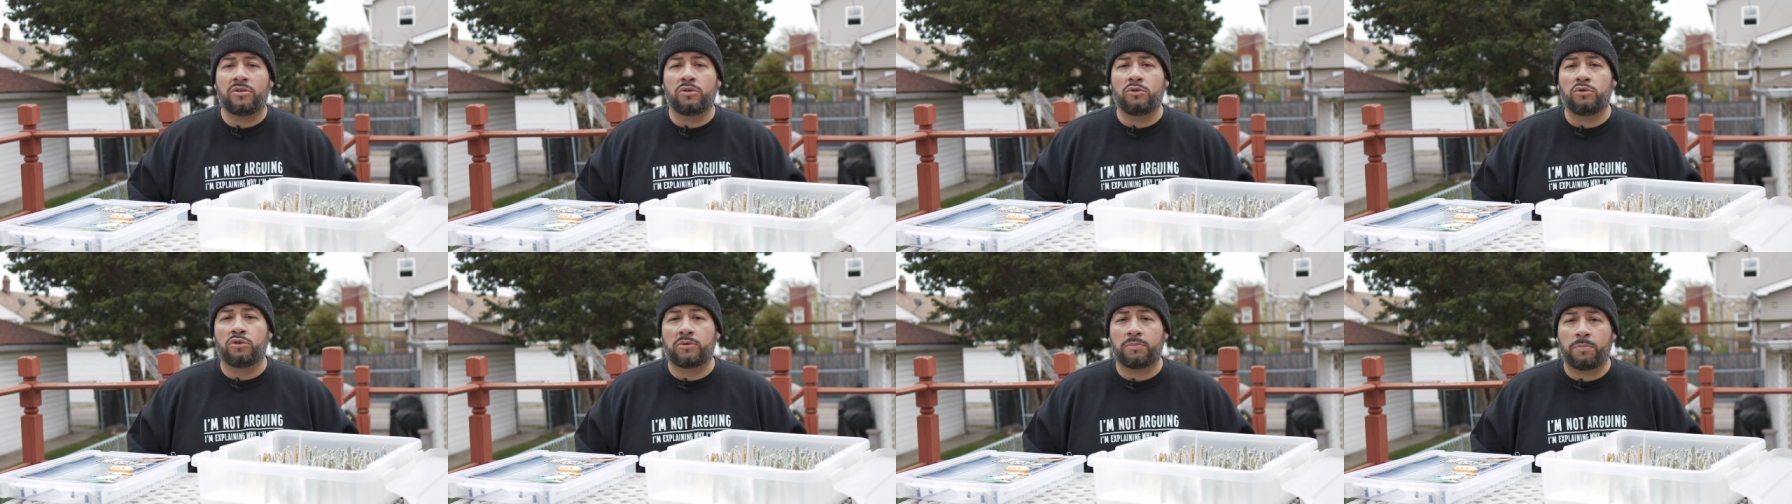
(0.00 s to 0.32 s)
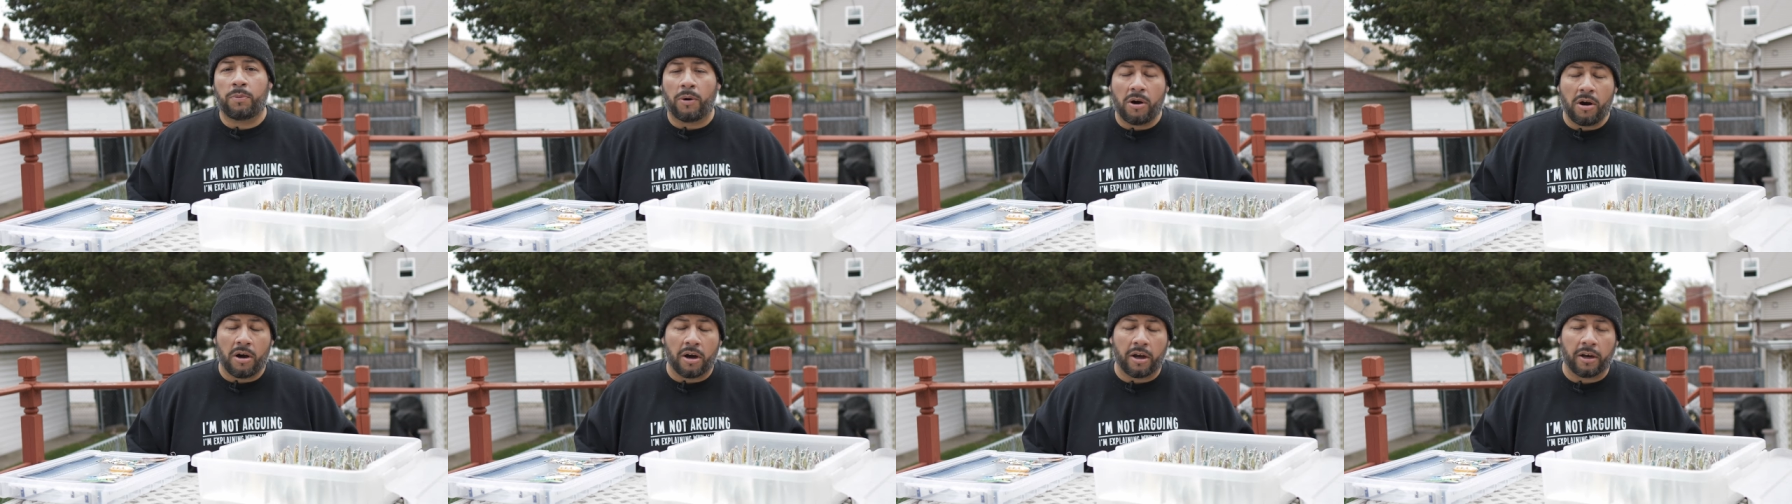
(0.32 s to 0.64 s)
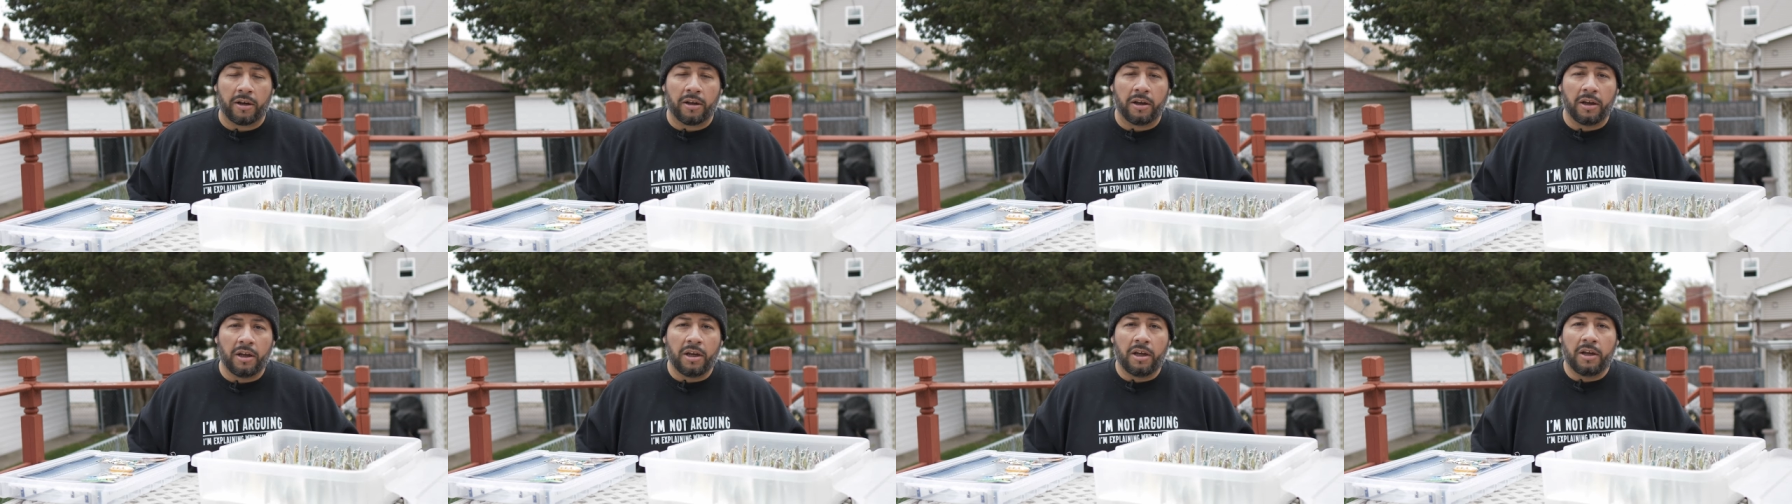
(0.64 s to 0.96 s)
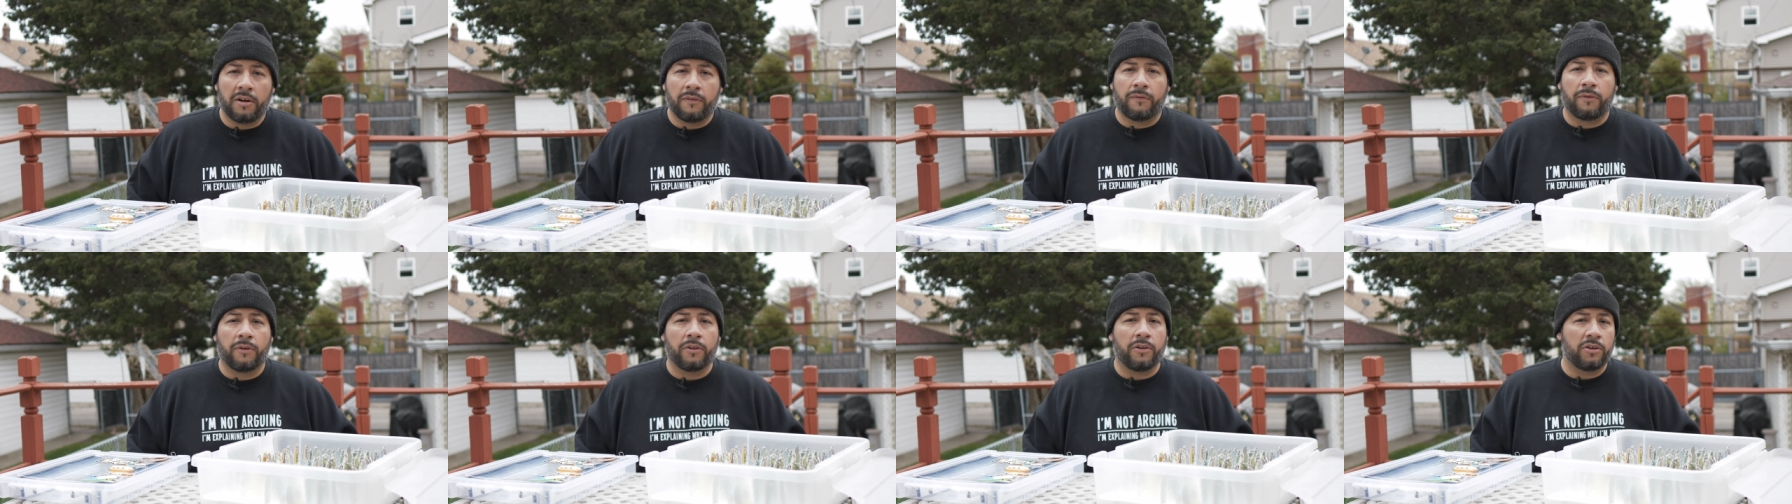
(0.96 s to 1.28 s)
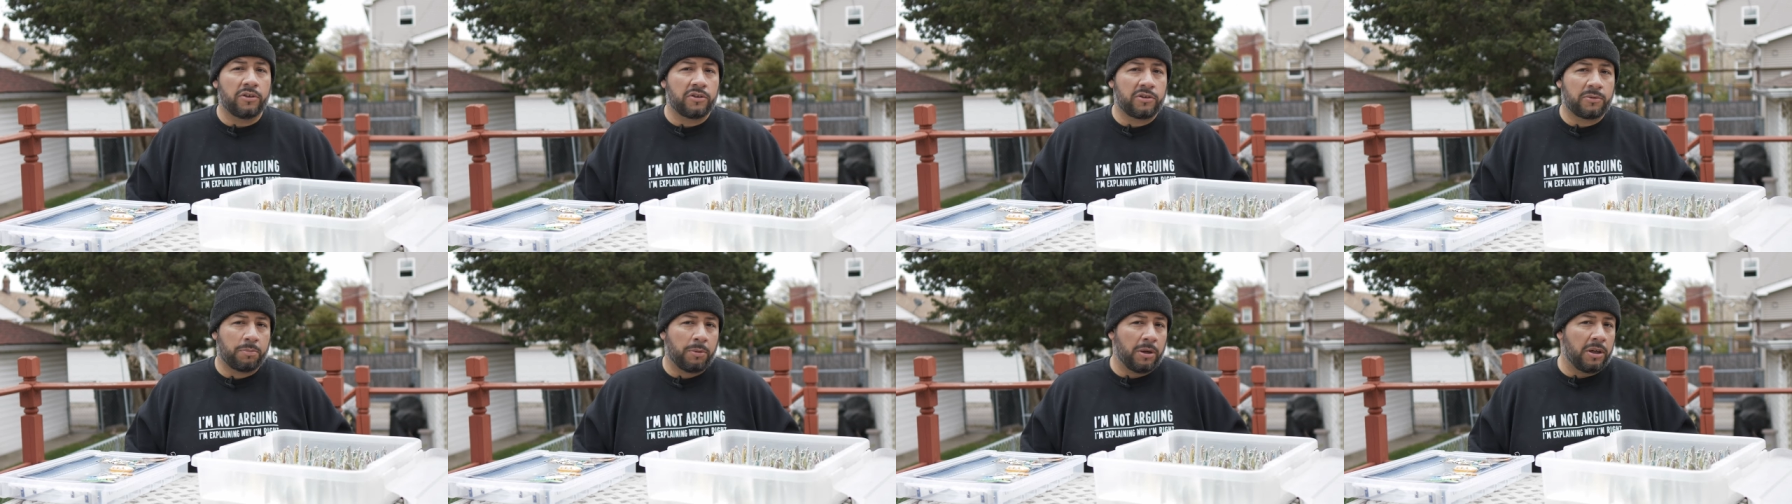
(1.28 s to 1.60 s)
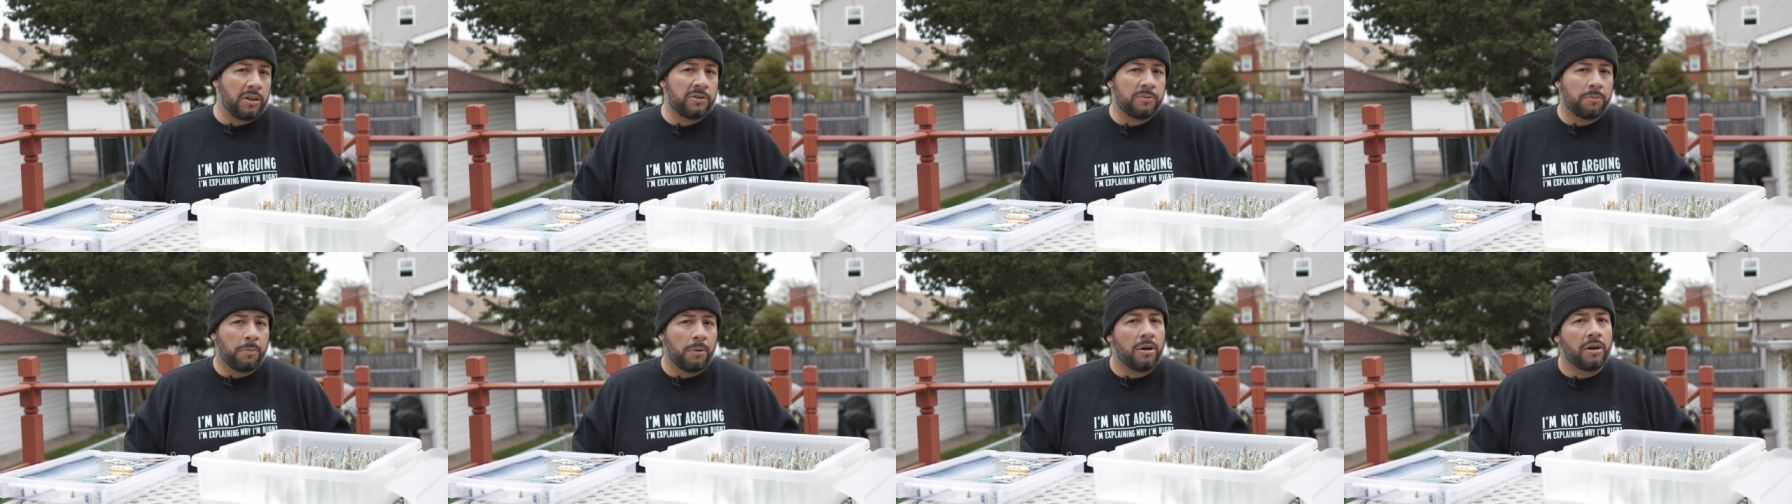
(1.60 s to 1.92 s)
to spawn for their
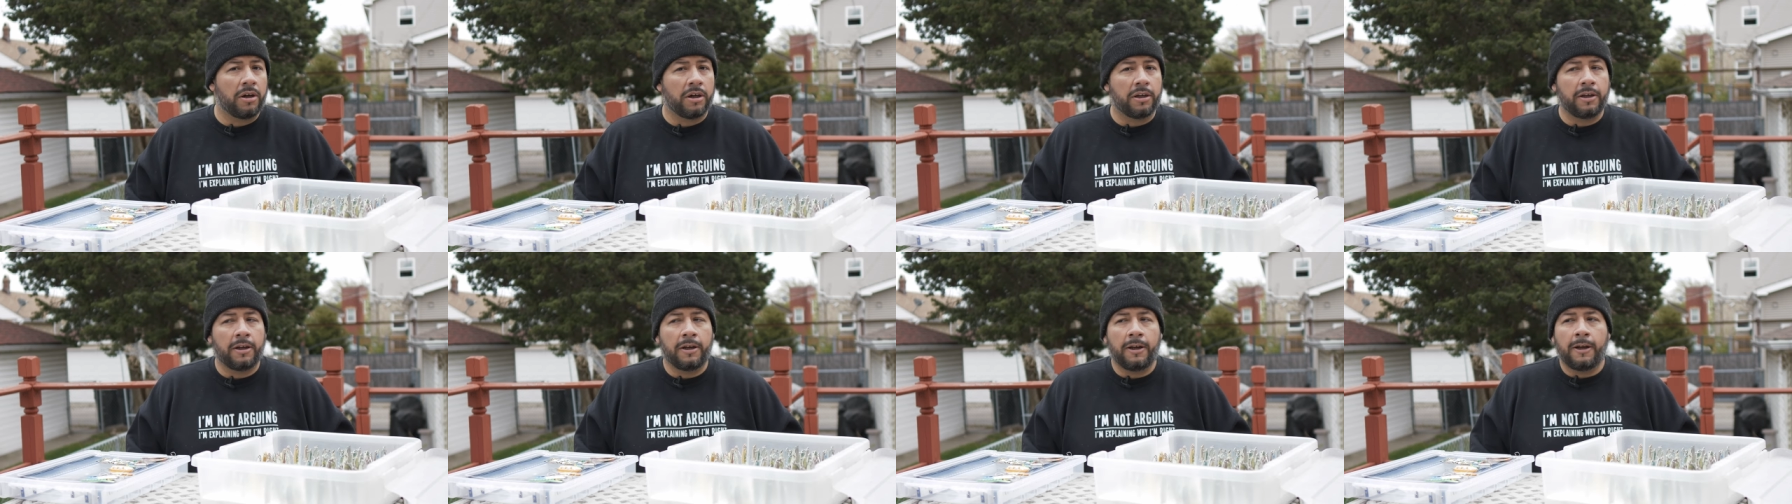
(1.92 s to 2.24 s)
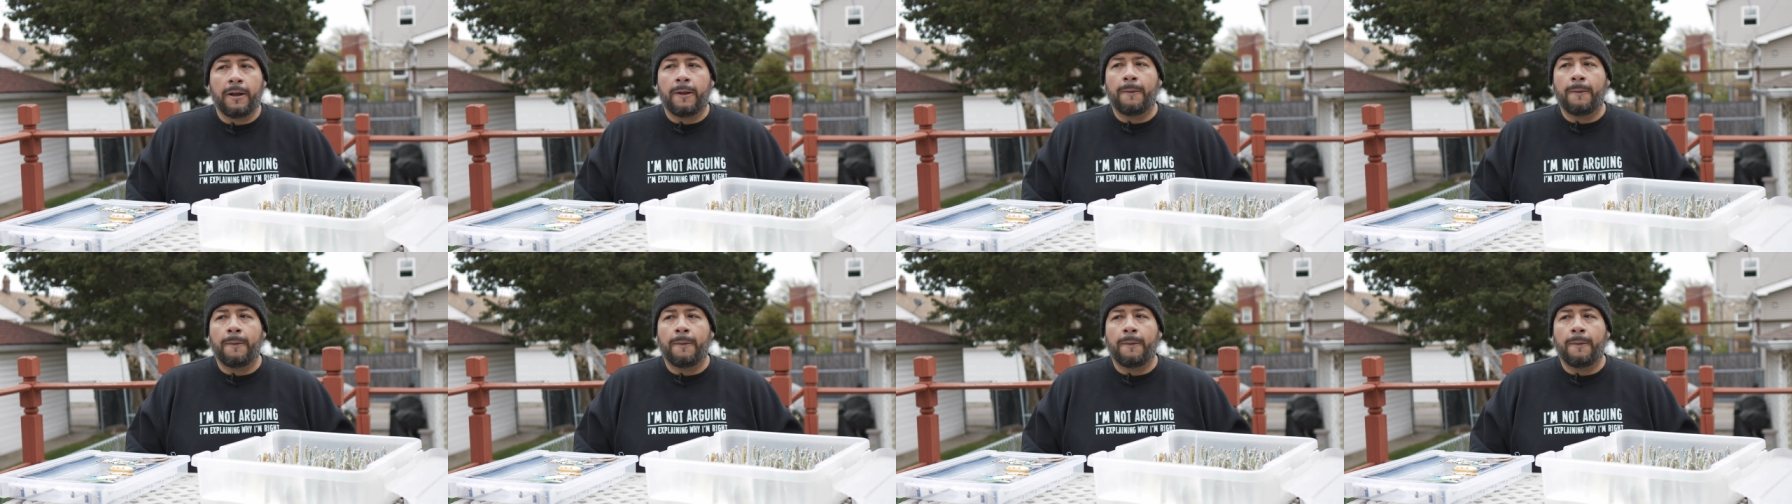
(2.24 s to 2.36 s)
spring spawn.